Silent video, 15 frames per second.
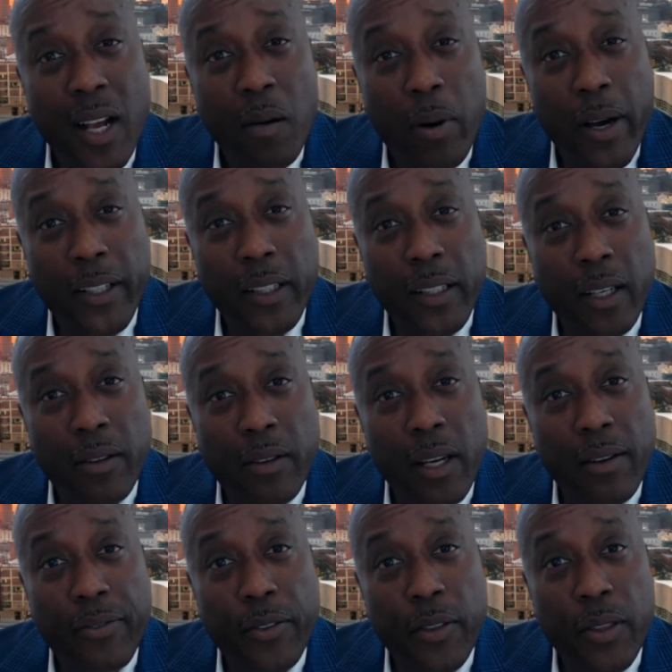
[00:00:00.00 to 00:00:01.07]
But
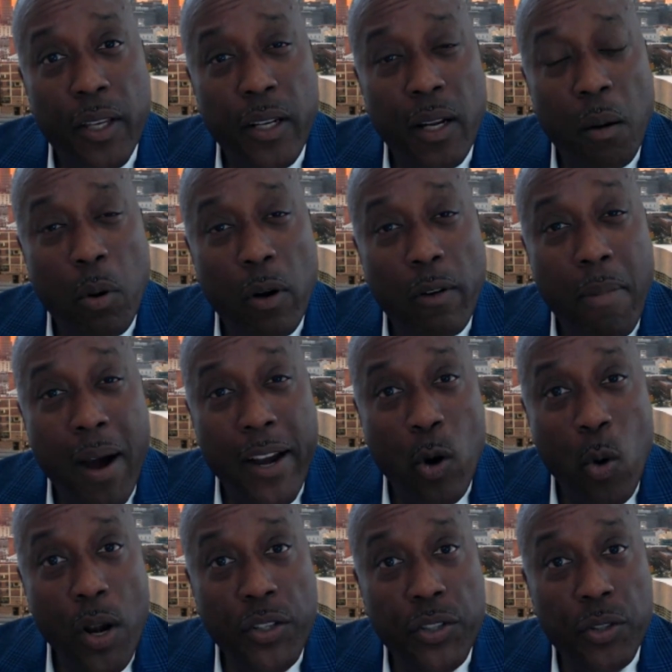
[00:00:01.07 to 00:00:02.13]
if the number of
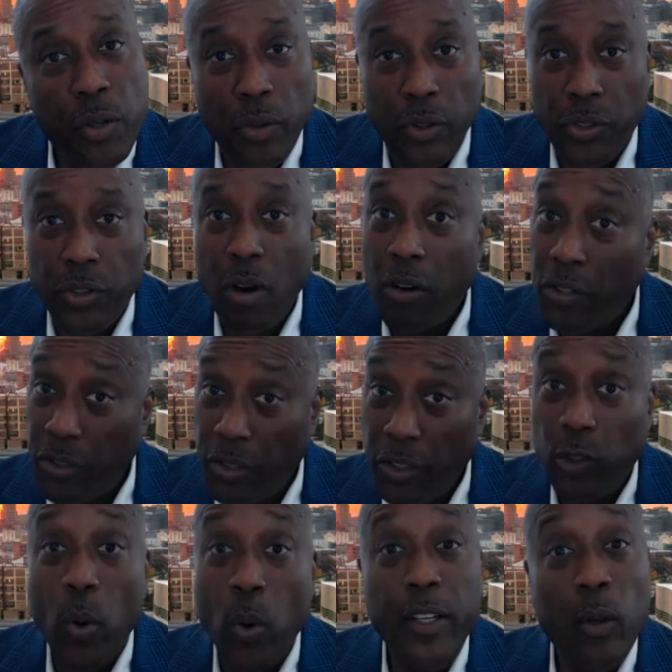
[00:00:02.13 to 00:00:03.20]
minority students starts to
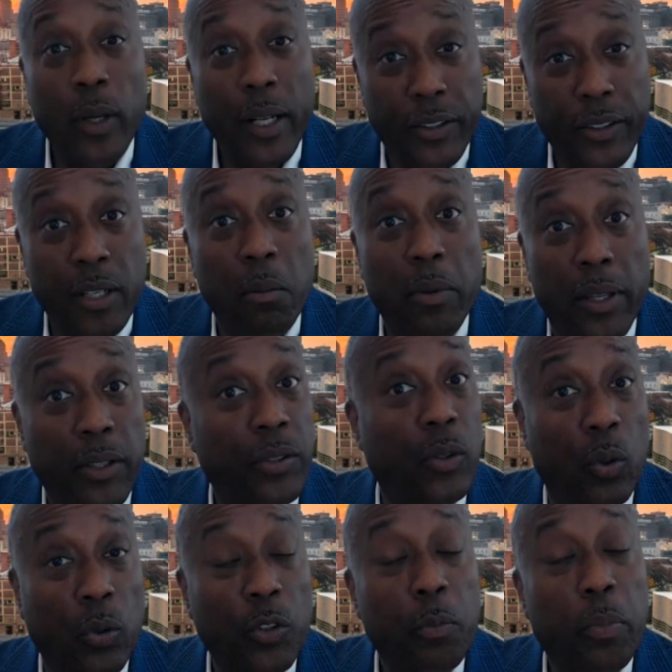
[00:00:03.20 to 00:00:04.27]
dwindle at some of these
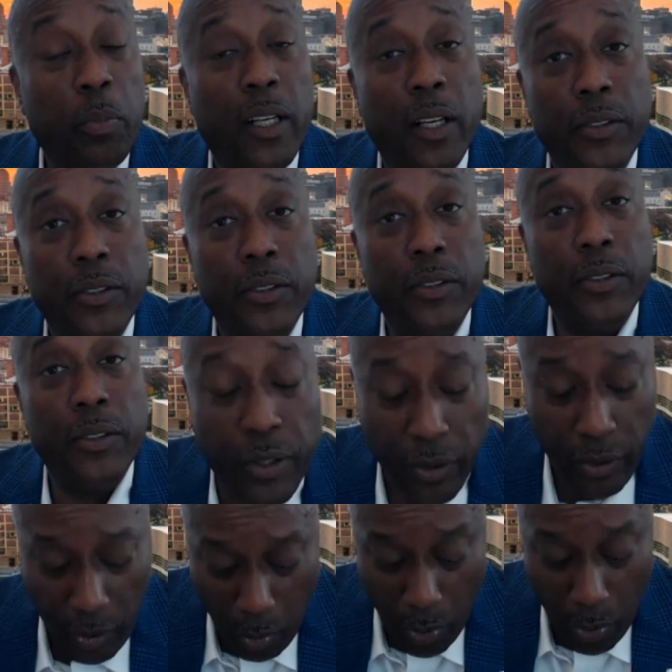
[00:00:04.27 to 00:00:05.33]
schools because of the recent
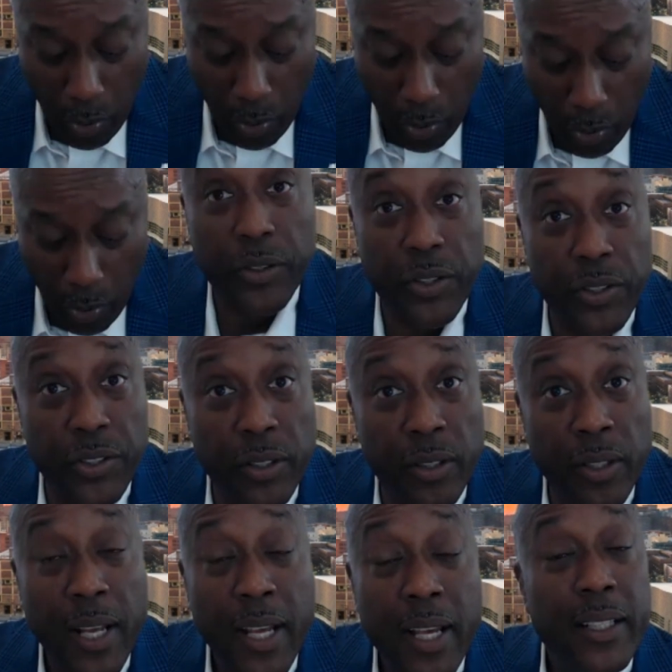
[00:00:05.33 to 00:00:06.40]
Supreme Court
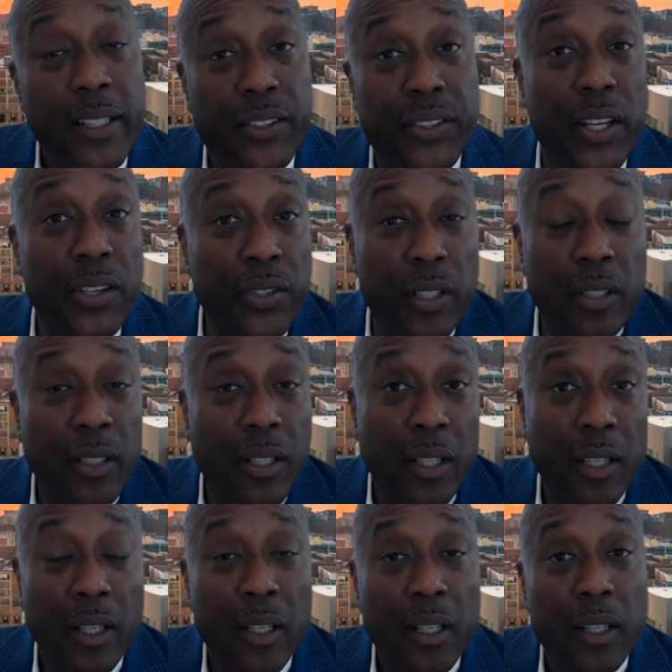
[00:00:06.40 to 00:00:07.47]
decision,
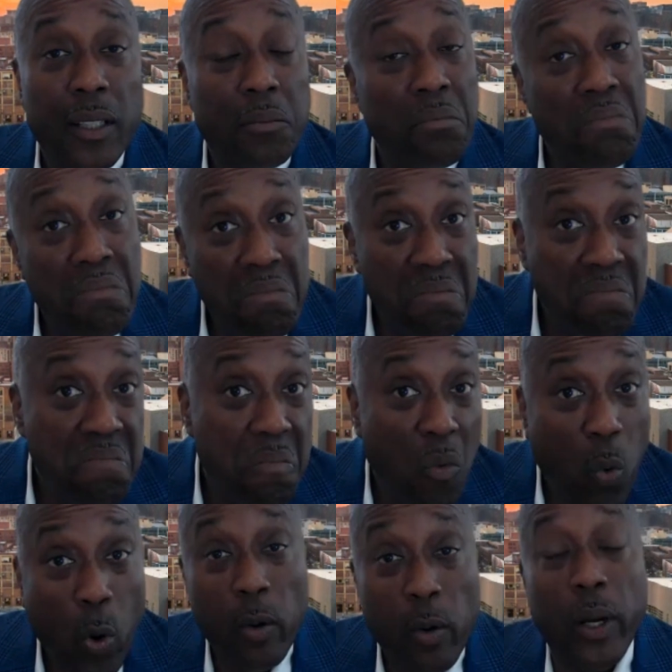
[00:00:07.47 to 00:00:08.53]

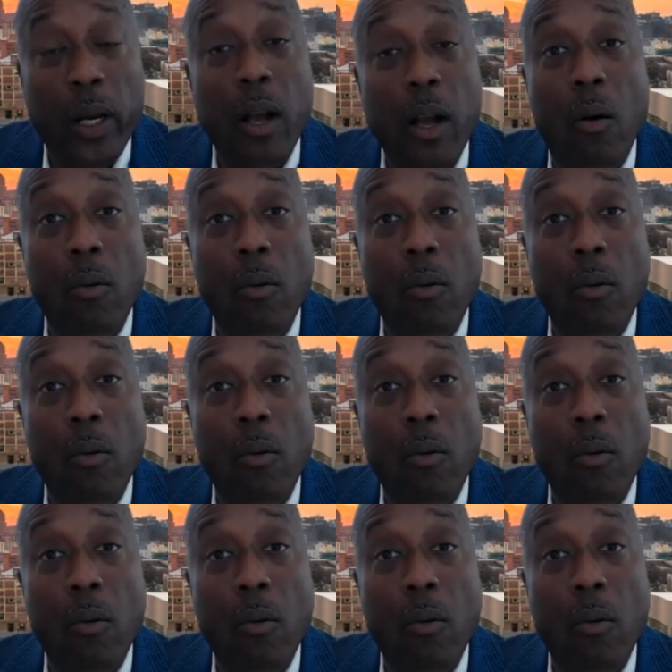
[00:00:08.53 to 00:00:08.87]
where do we go,